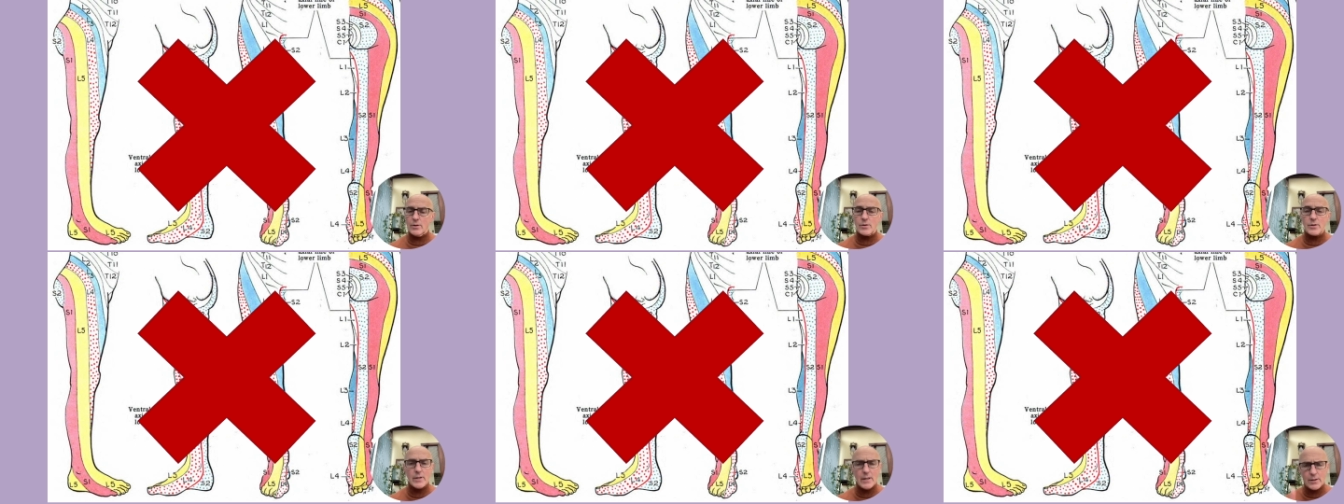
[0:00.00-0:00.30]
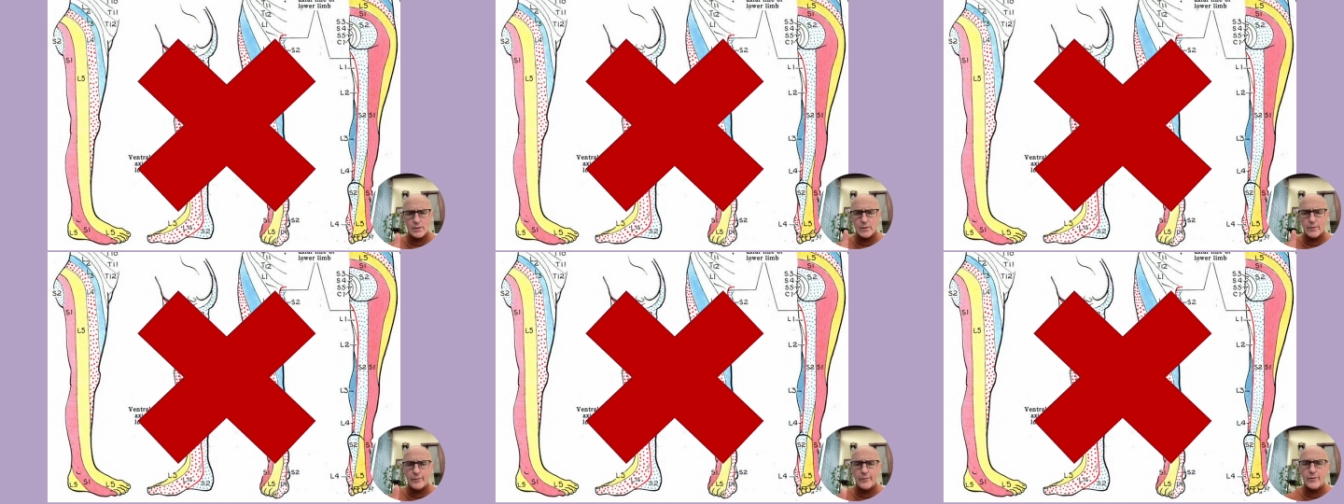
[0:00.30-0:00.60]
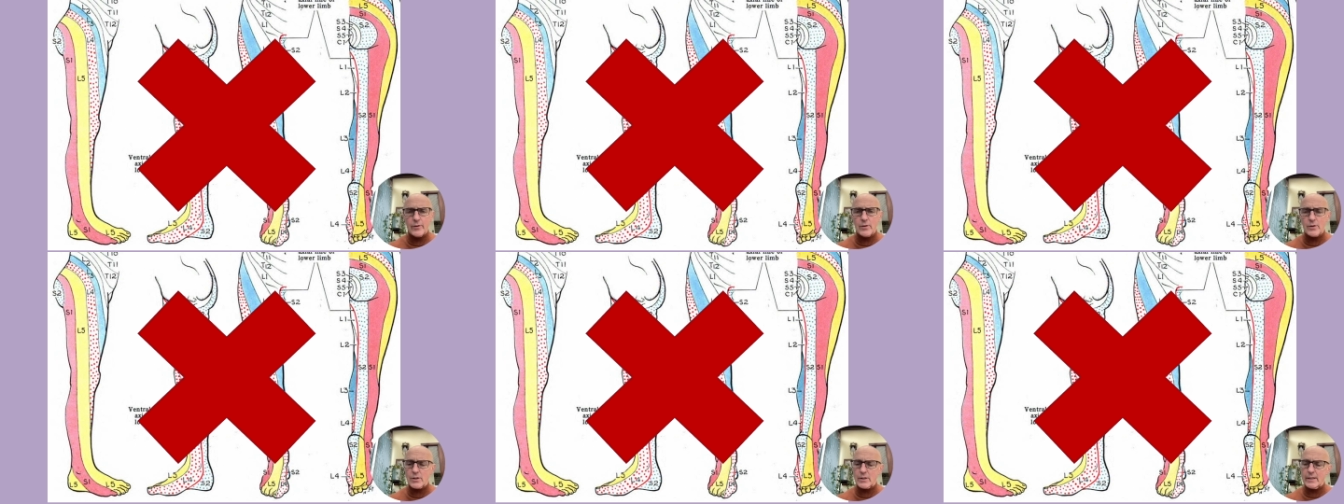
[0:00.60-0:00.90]
So that's the
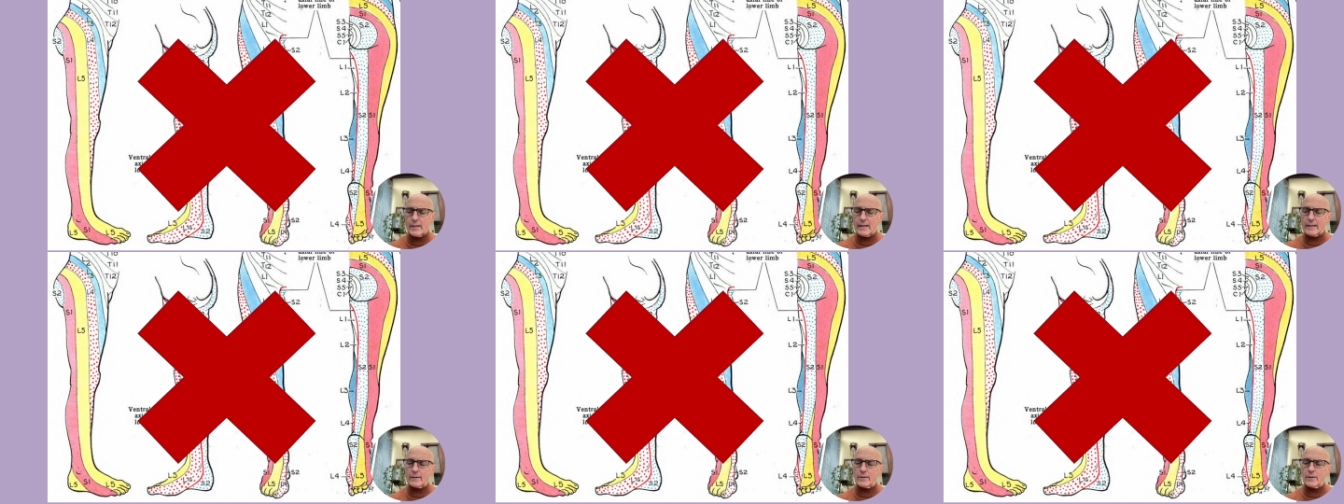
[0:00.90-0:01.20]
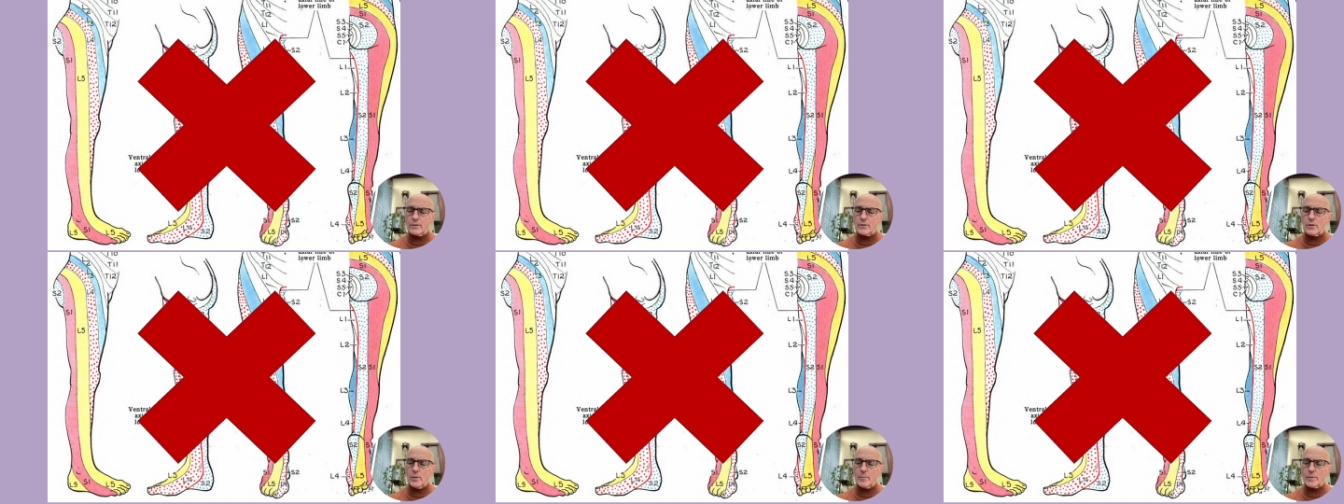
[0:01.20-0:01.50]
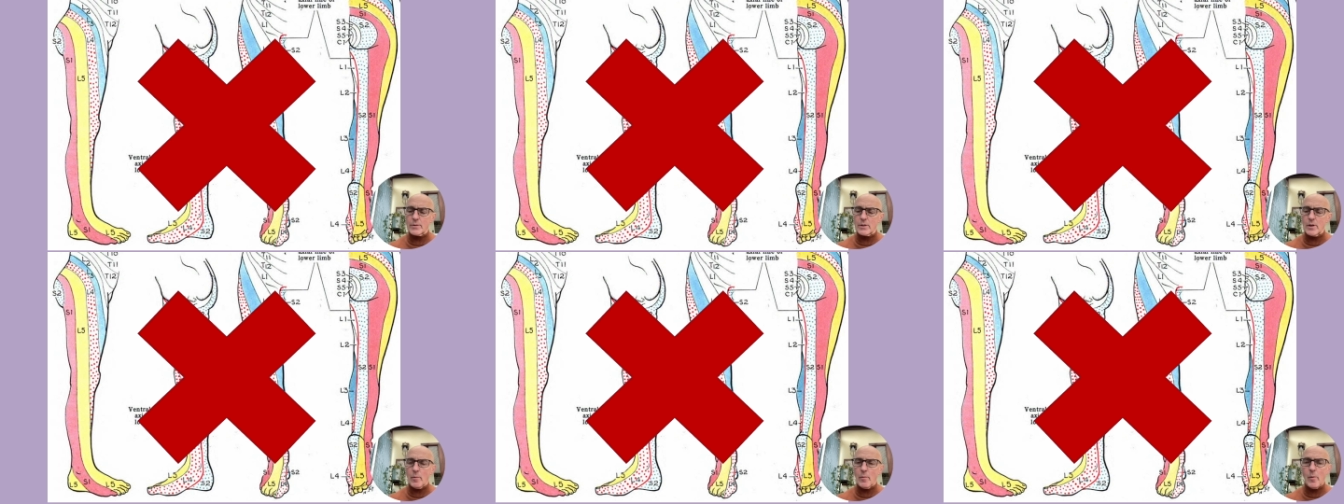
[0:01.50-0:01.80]
first thing, the
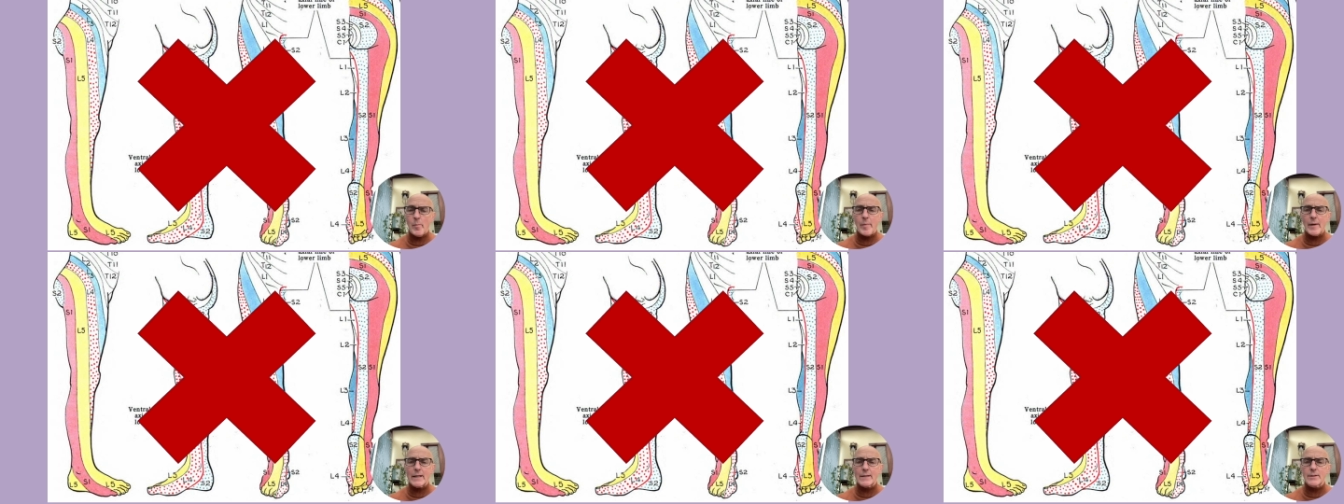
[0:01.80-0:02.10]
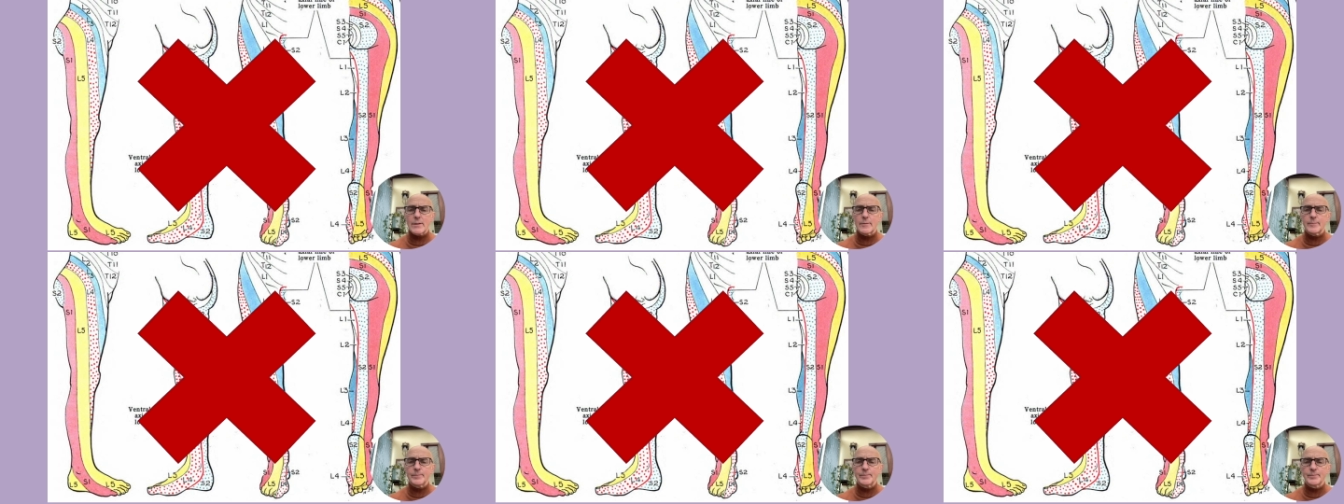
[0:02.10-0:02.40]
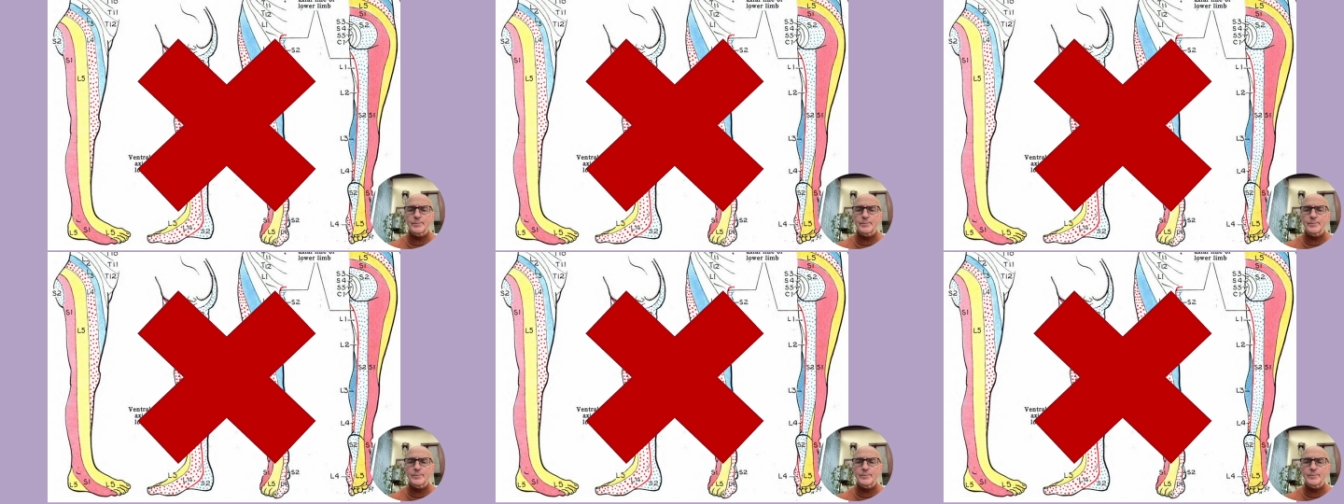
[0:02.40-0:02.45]
dermatomal pattern.